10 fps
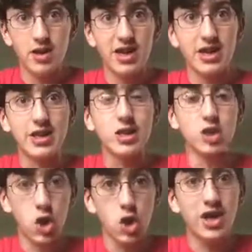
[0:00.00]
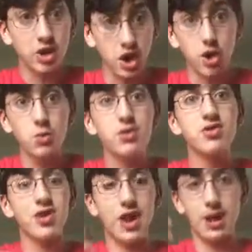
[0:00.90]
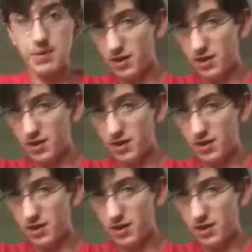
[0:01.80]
He go he goes. Um,